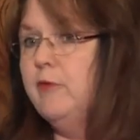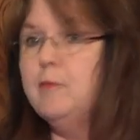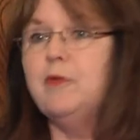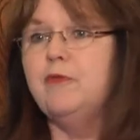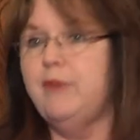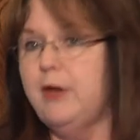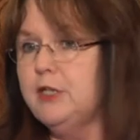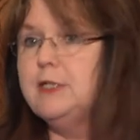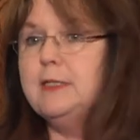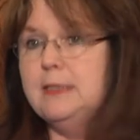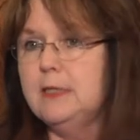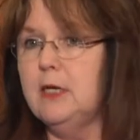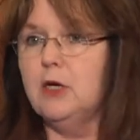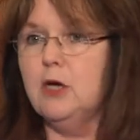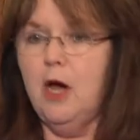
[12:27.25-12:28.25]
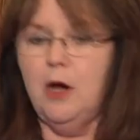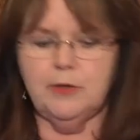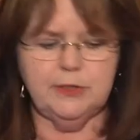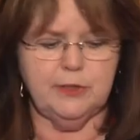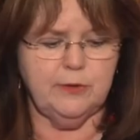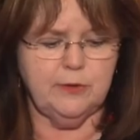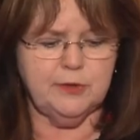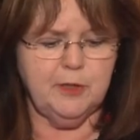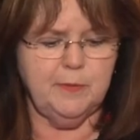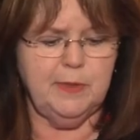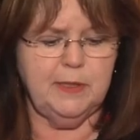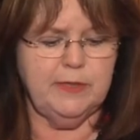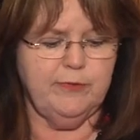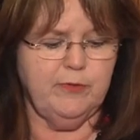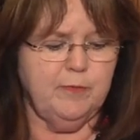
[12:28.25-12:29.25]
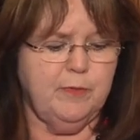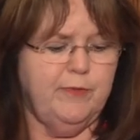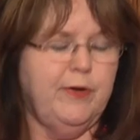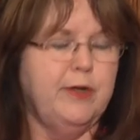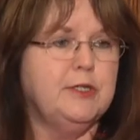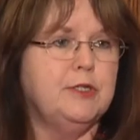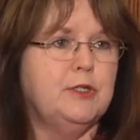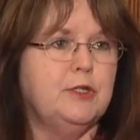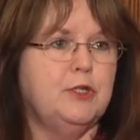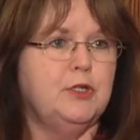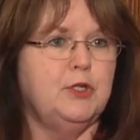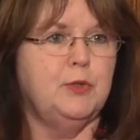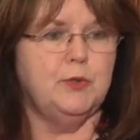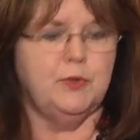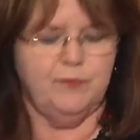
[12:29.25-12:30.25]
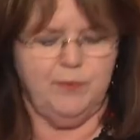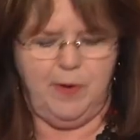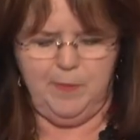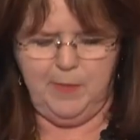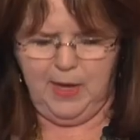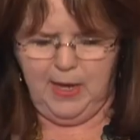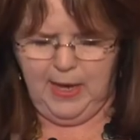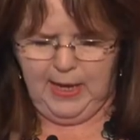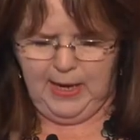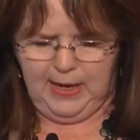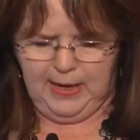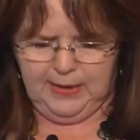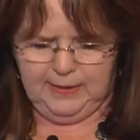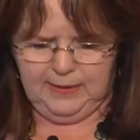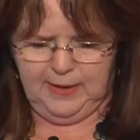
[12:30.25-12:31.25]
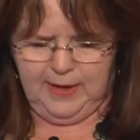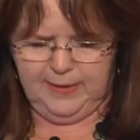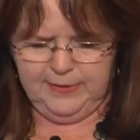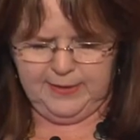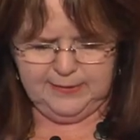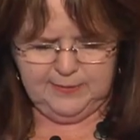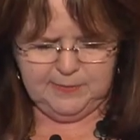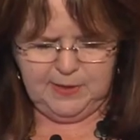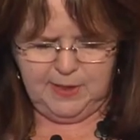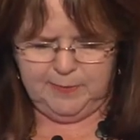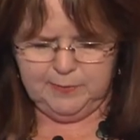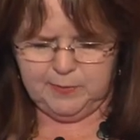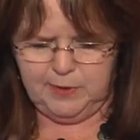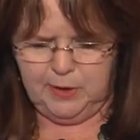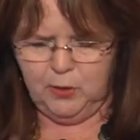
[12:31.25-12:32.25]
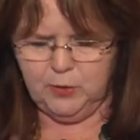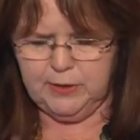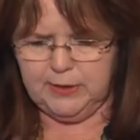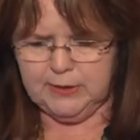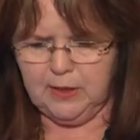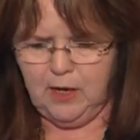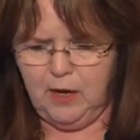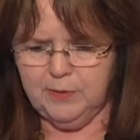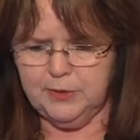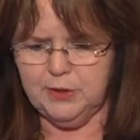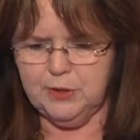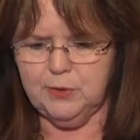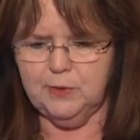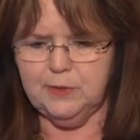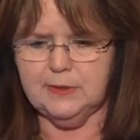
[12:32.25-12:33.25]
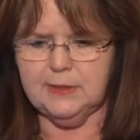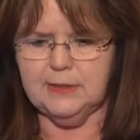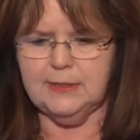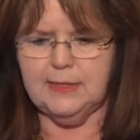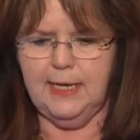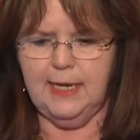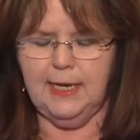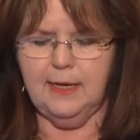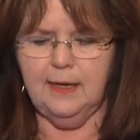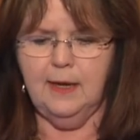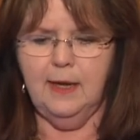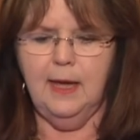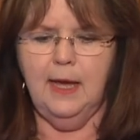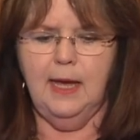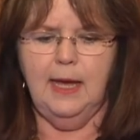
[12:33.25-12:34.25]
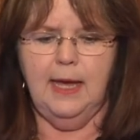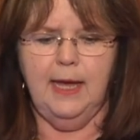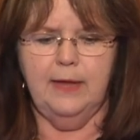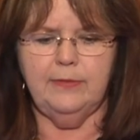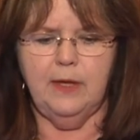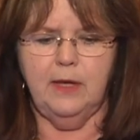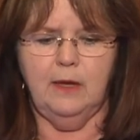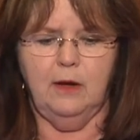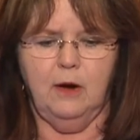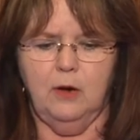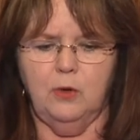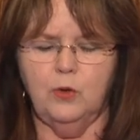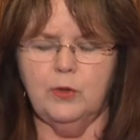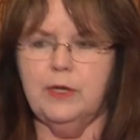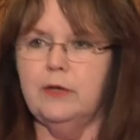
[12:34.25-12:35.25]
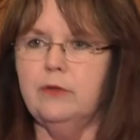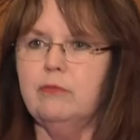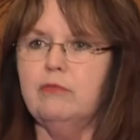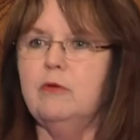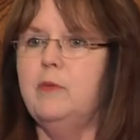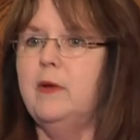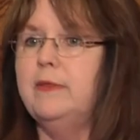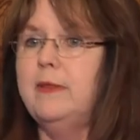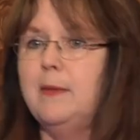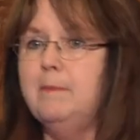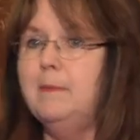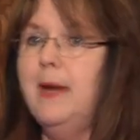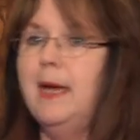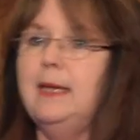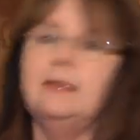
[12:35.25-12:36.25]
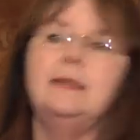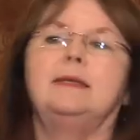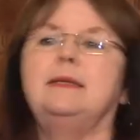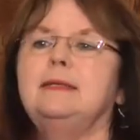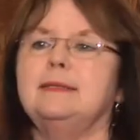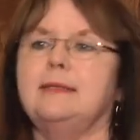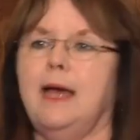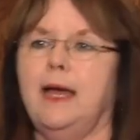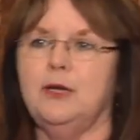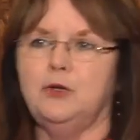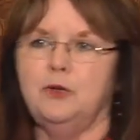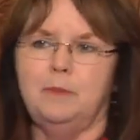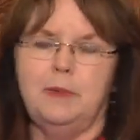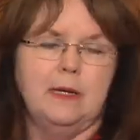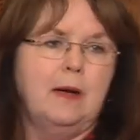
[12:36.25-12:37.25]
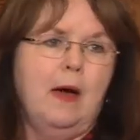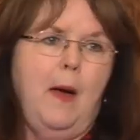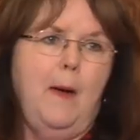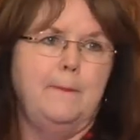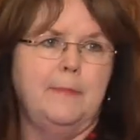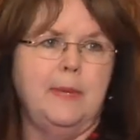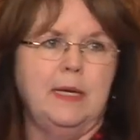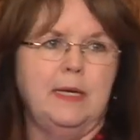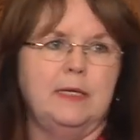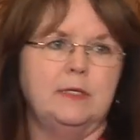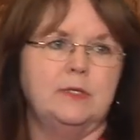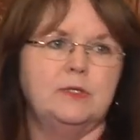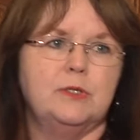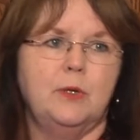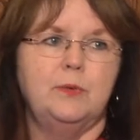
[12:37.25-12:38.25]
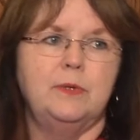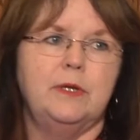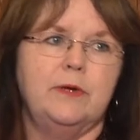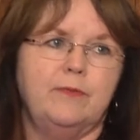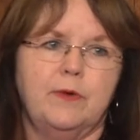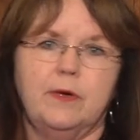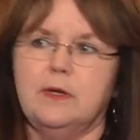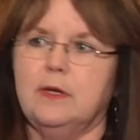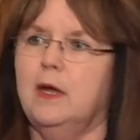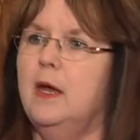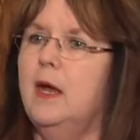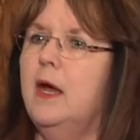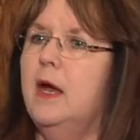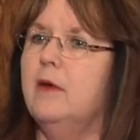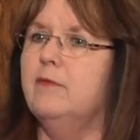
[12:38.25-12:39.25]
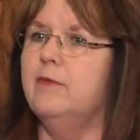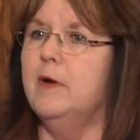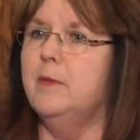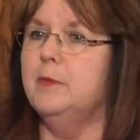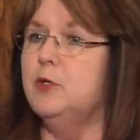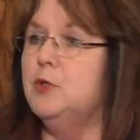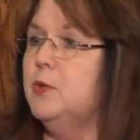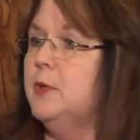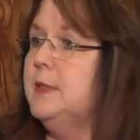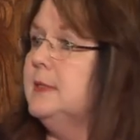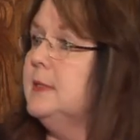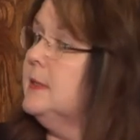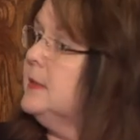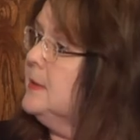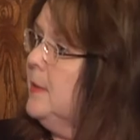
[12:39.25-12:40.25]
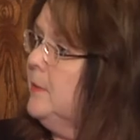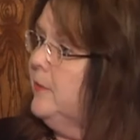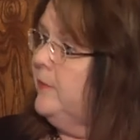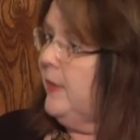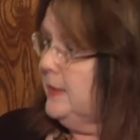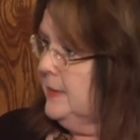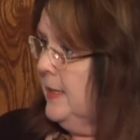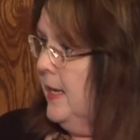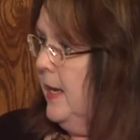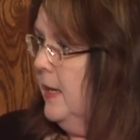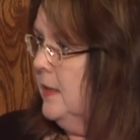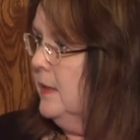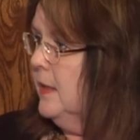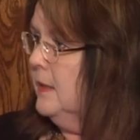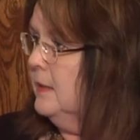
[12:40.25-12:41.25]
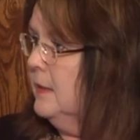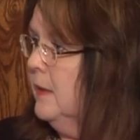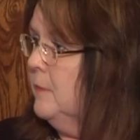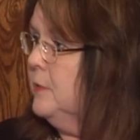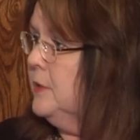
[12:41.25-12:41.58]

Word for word: professions in oncology. There's so many different professions to choose from. I think sometimes when I look at college students today, and they are looking through what they might decide to become, it is so different from the choices that some of us had, that